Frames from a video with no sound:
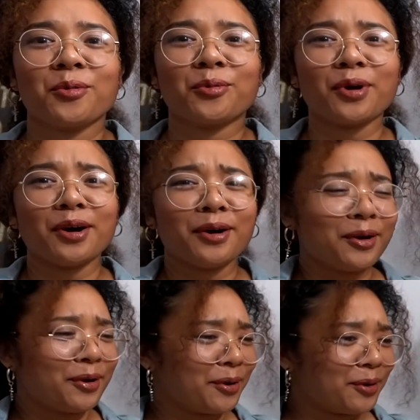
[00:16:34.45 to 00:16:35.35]

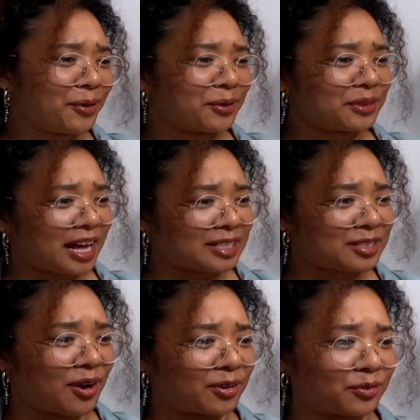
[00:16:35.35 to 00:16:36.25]
Woo! That's
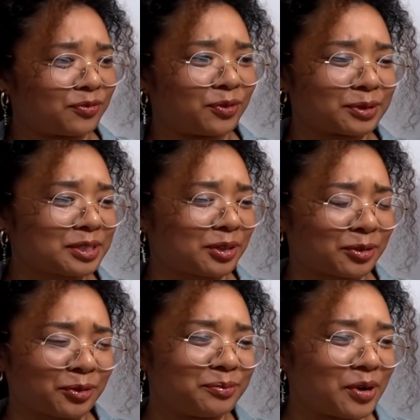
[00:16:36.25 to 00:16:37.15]
called a full
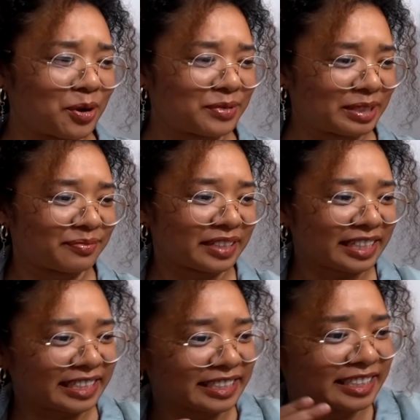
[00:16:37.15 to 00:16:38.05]
circle moment,
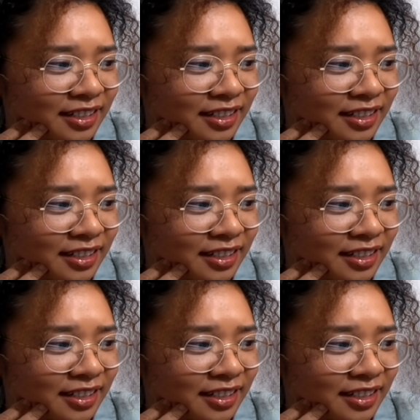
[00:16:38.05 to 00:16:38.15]
bitch.